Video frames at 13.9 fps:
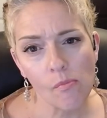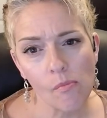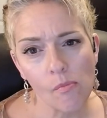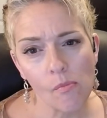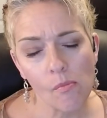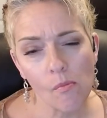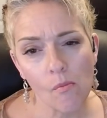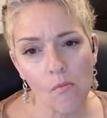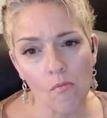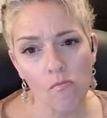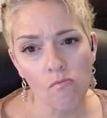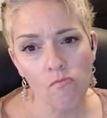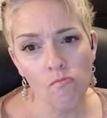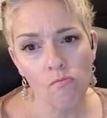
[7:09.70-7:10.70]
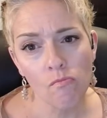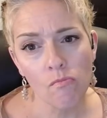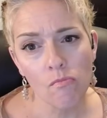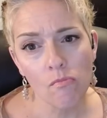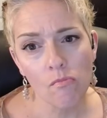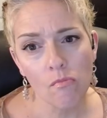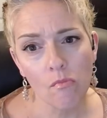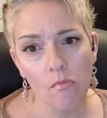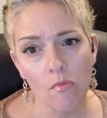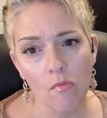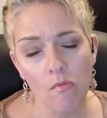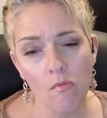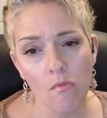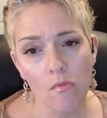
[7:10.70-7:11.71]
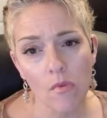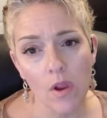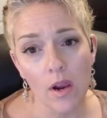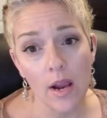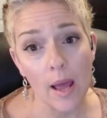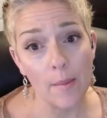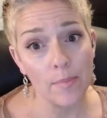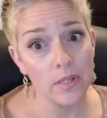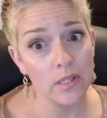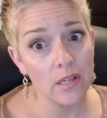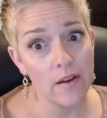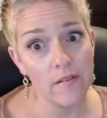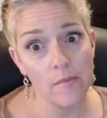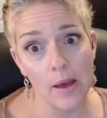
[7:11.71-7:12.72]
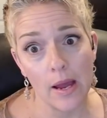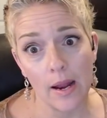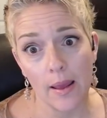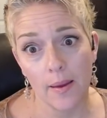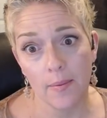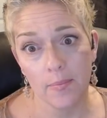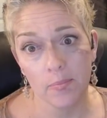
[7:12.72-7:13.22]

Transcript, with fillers: he was gone. It happens to everybody.